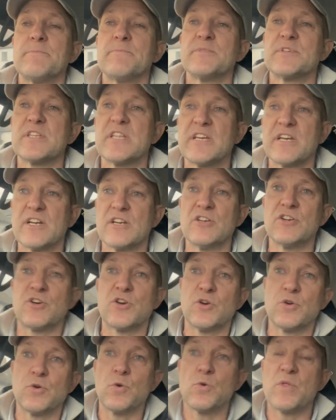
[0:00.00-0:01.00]
So they're going to look
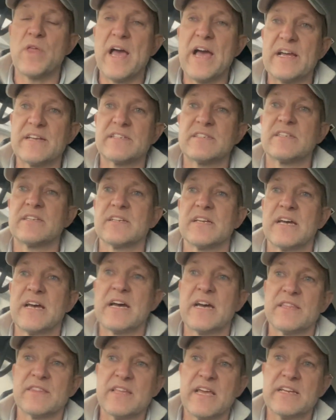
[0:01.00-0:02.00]
at all that
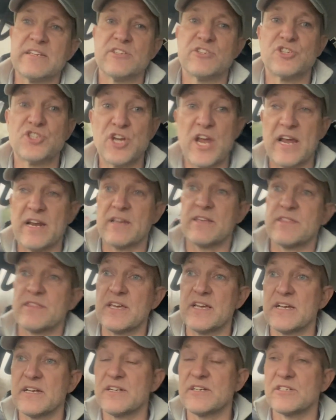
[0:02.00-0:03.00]
and then check
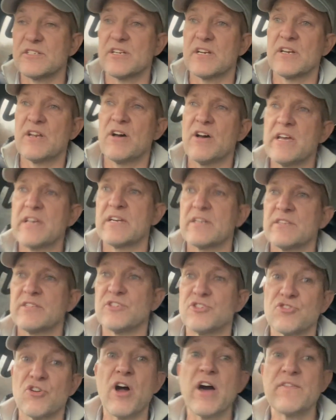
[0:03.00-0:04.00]
things like the
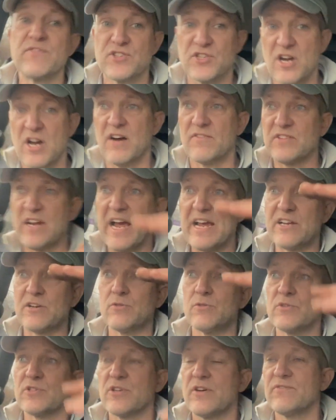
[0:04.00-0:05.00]
drive shaft
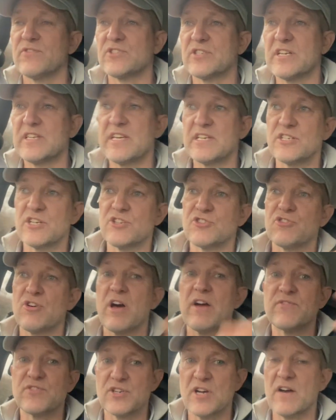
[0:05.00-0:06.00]
angles. Obviously there's a
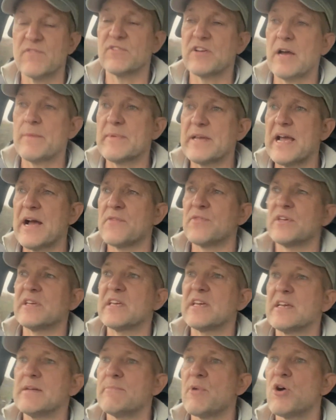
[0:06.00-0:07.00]
drive shaft coming out the
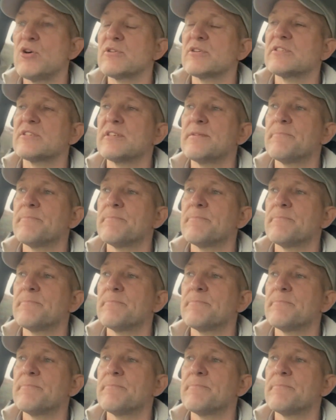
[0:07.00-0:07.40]
gearbox.